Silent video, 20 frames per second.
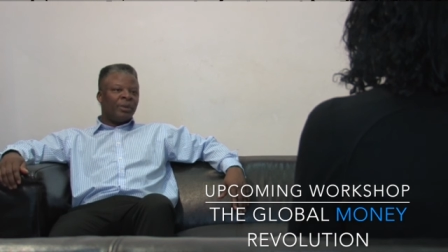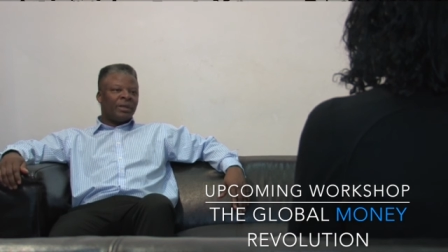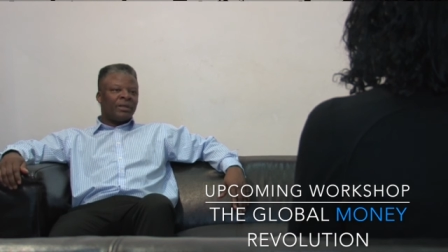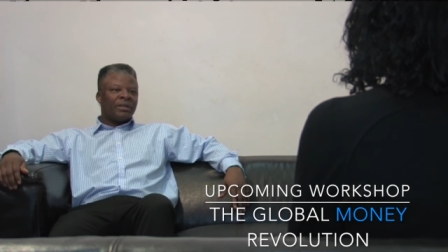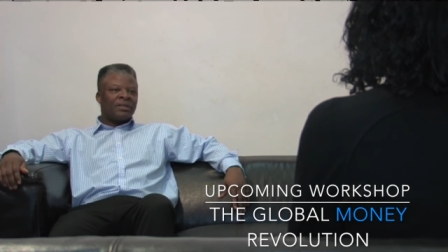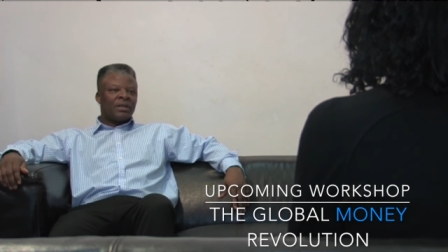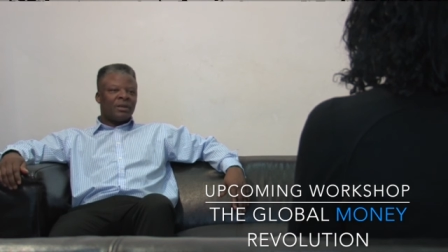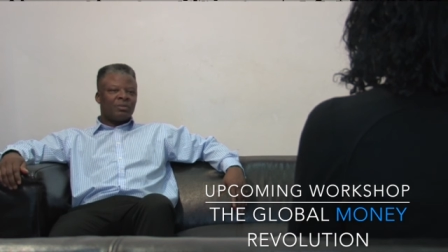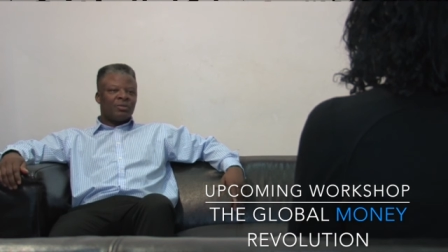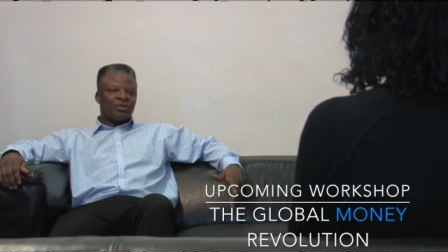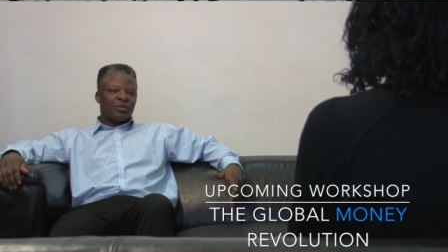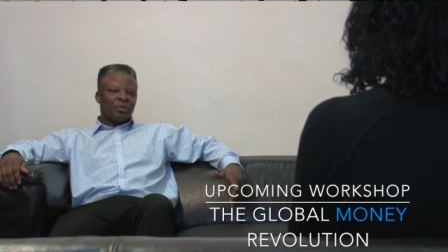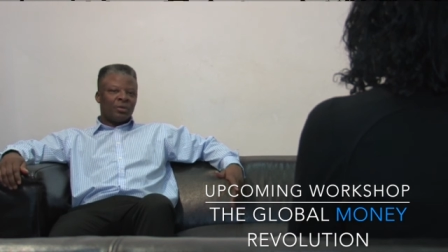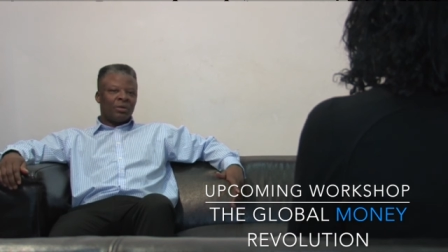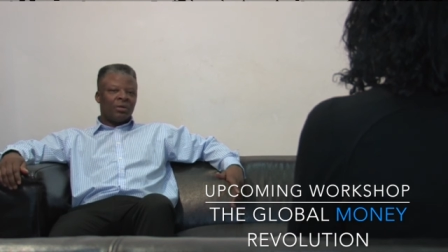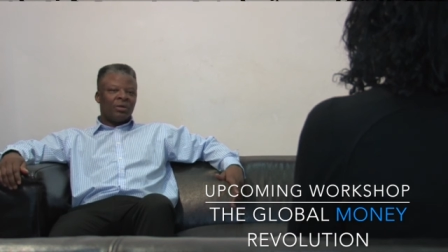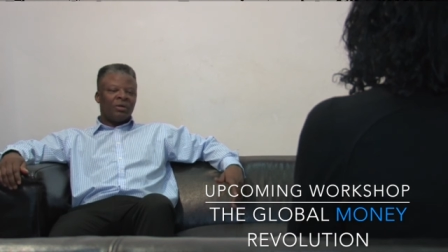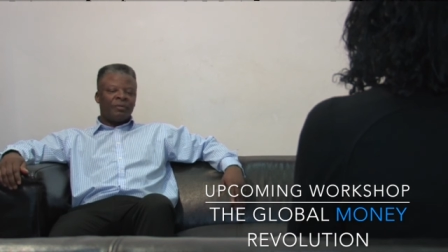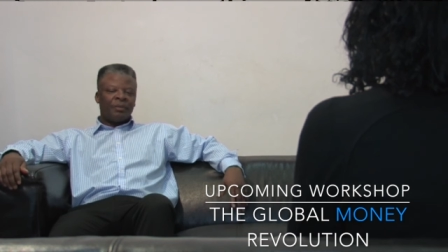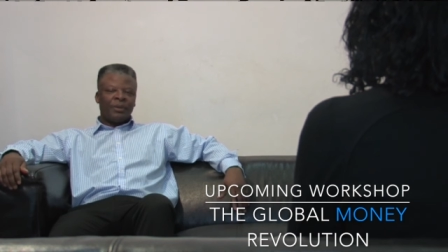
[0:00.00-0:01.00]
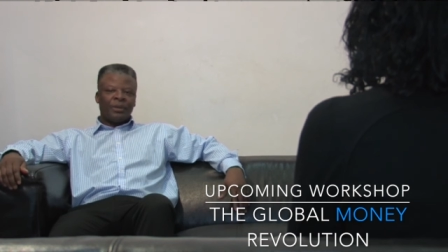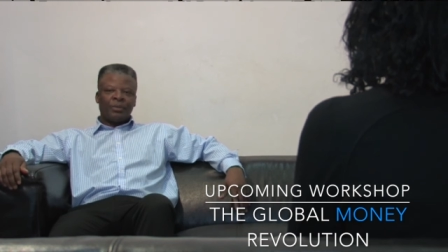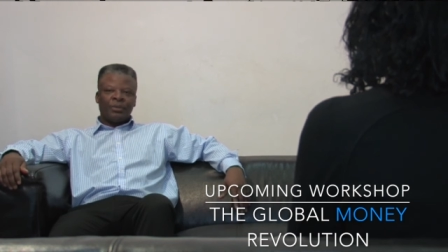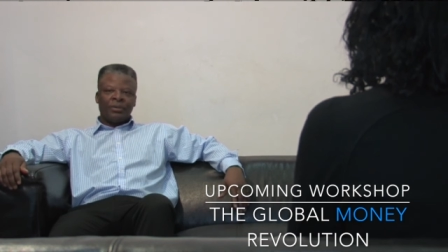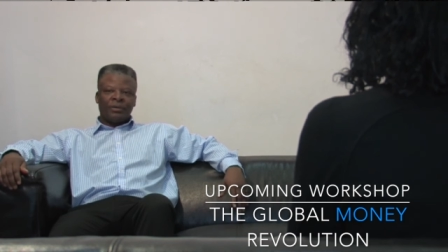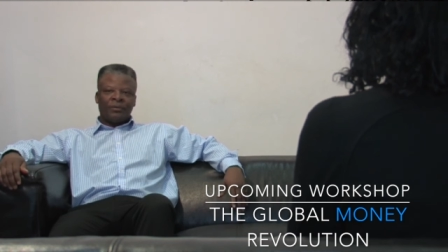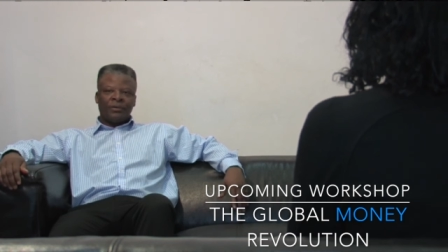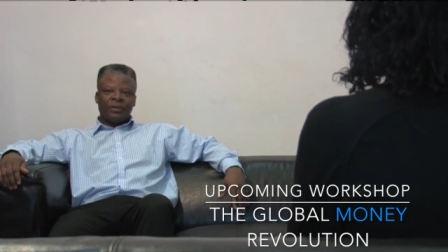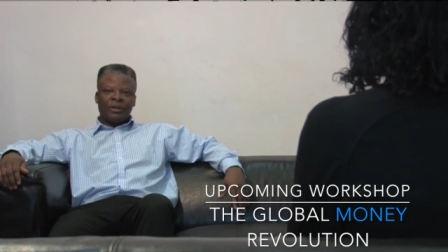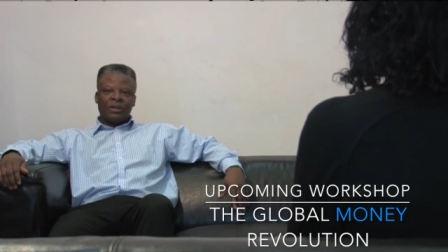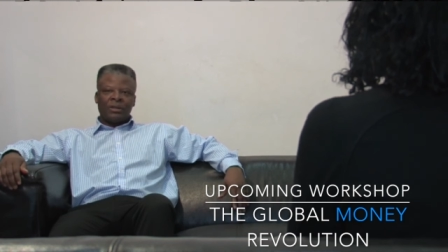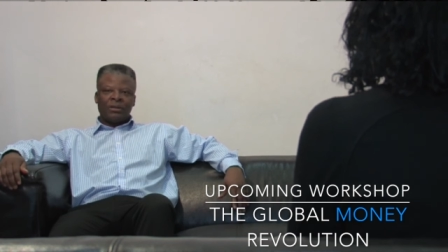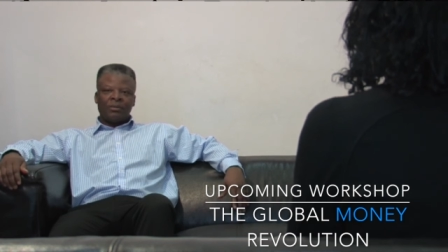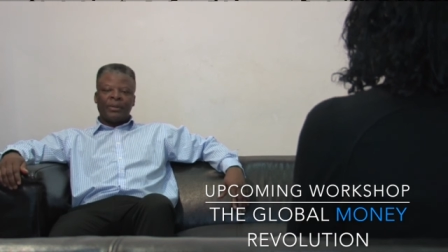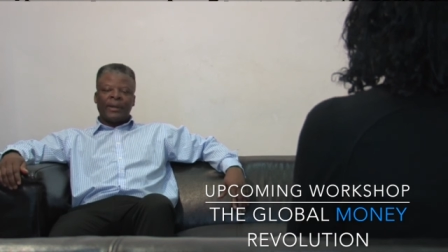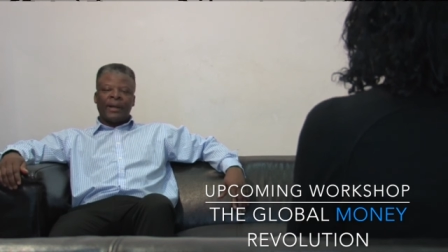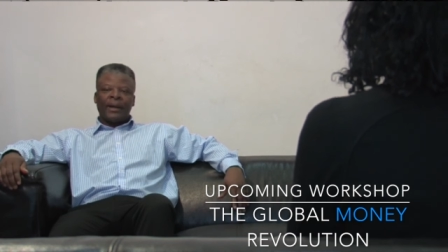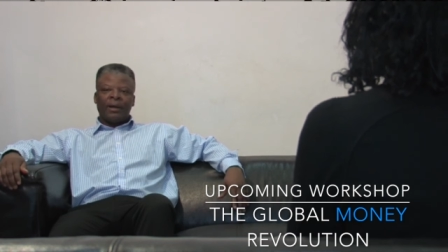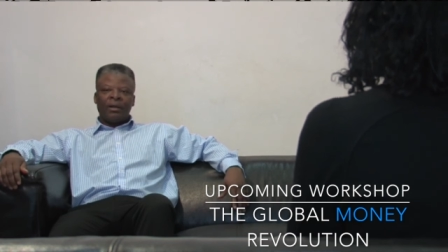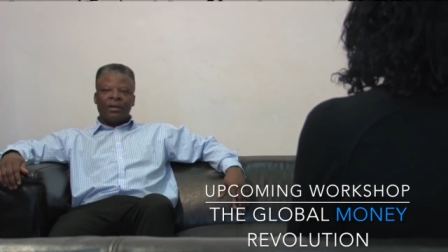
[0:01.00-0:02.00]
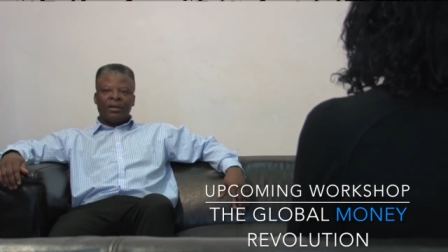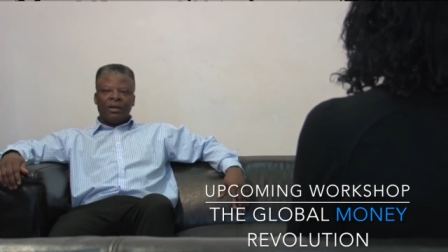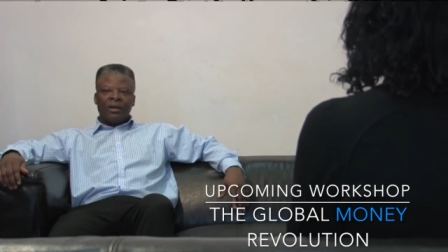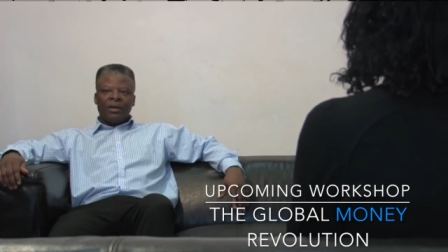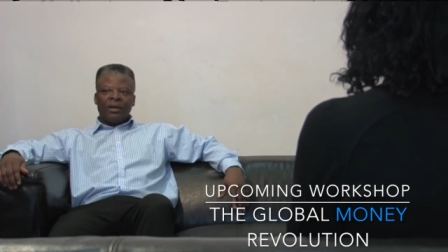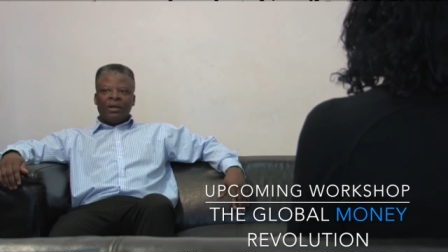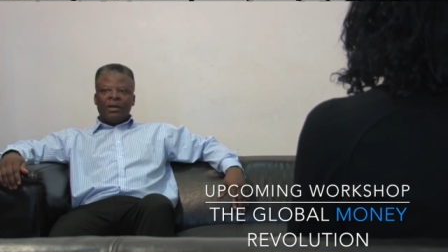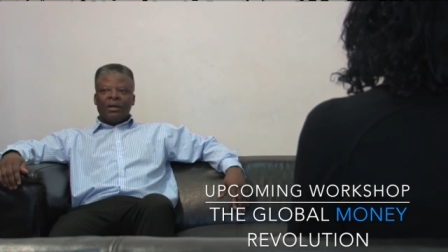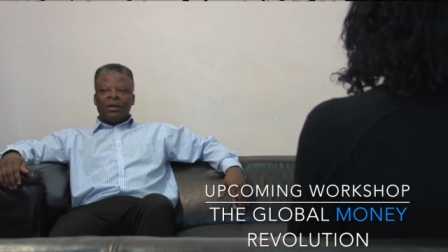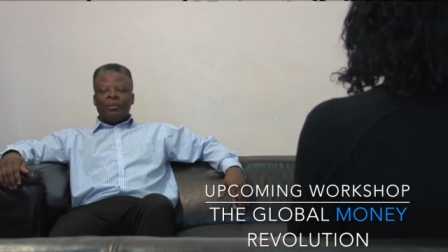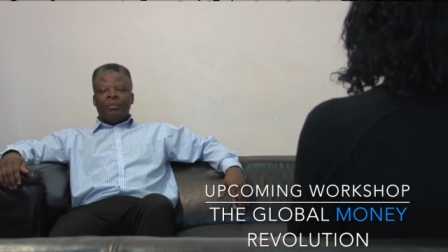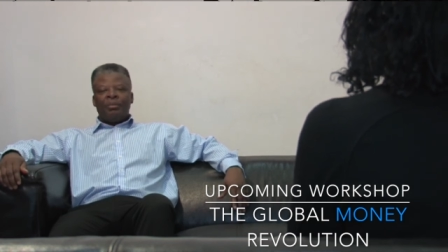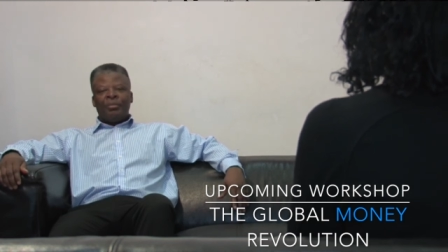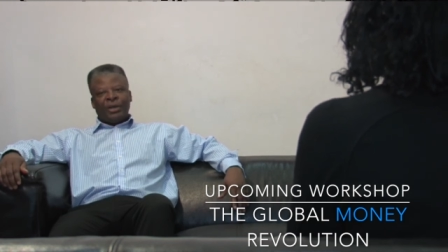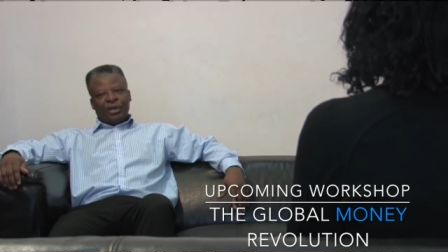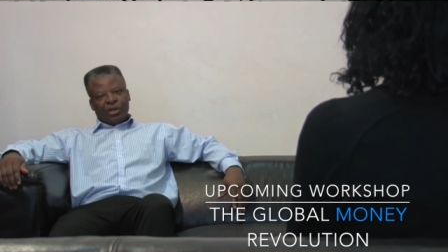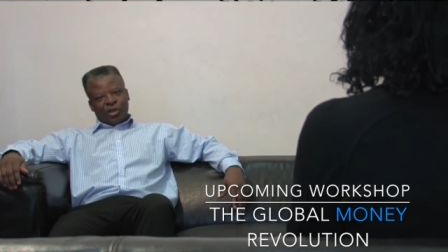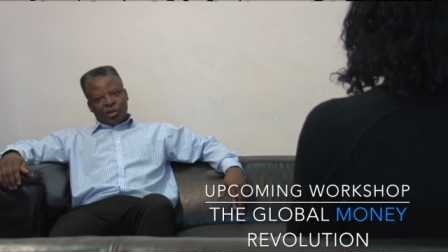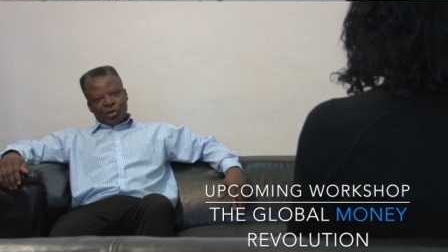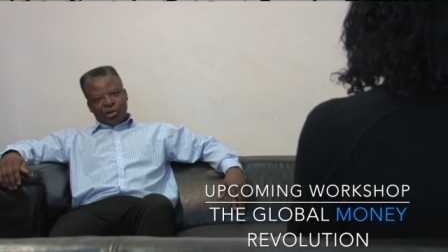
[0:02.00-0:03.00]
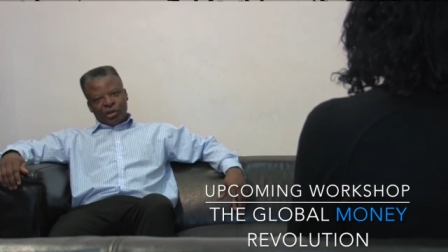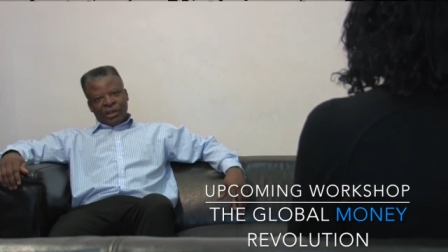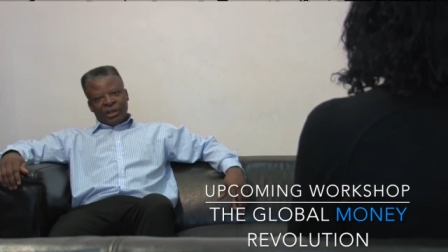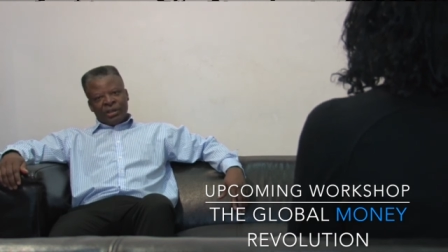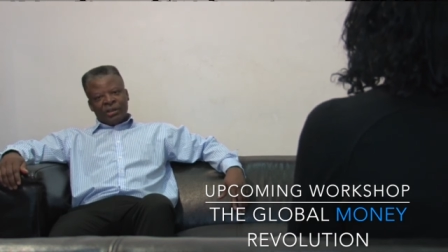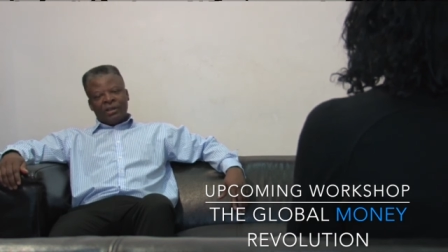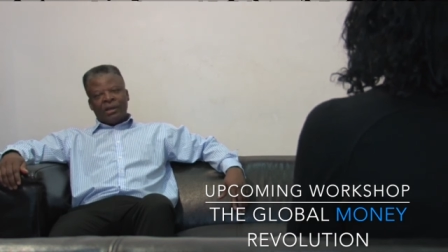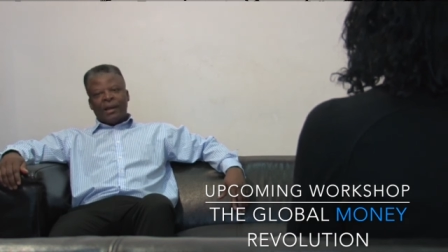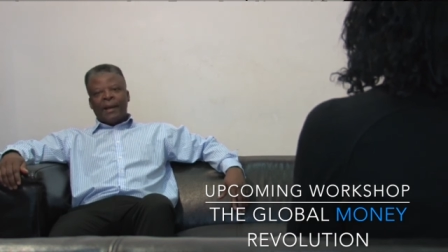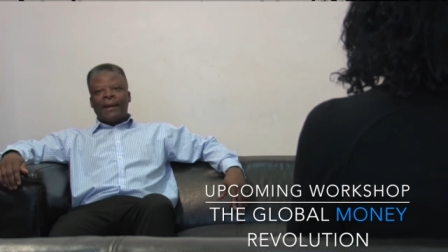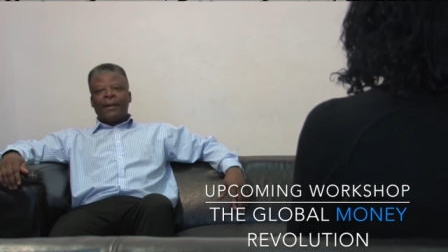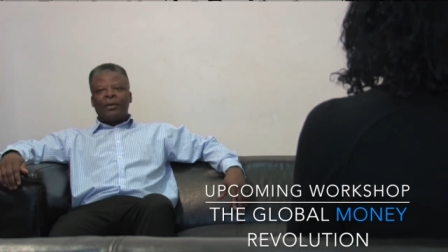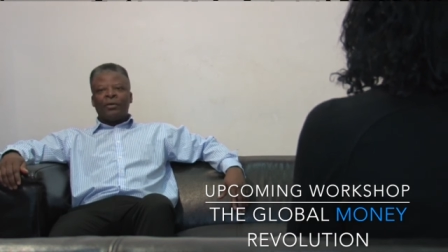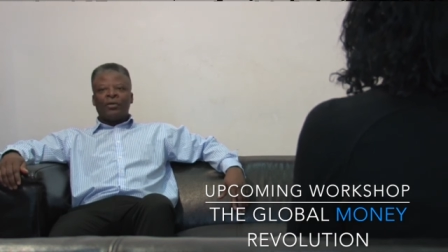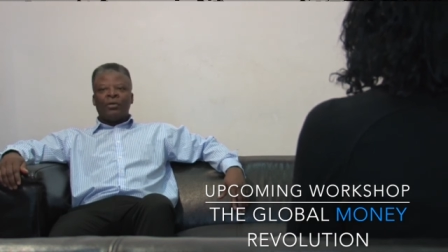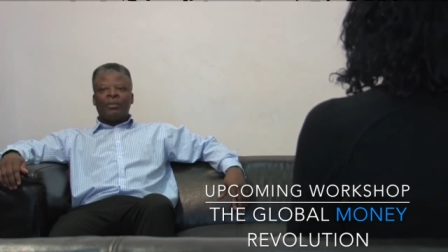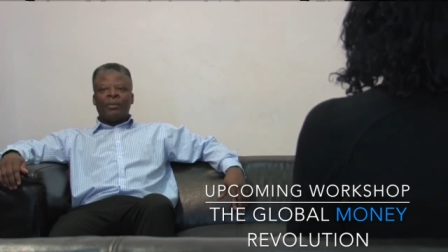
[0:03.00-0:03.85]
because I'm sure a lot of people have heard about Bitcoin and how